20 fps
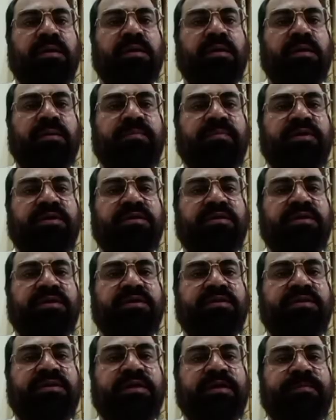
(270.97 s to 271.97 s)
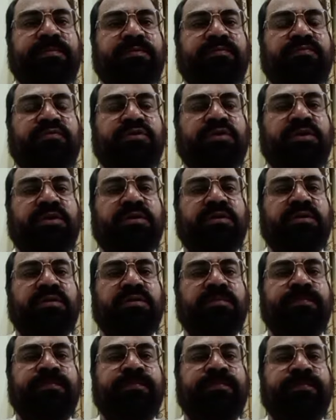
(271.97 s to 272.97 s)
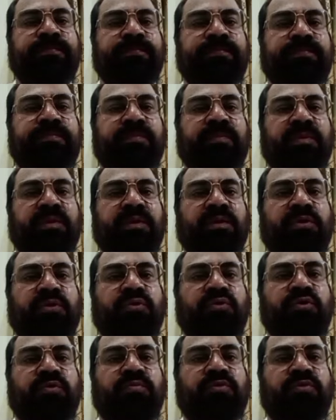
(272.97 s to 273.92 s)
Number 3, stepped footing. 2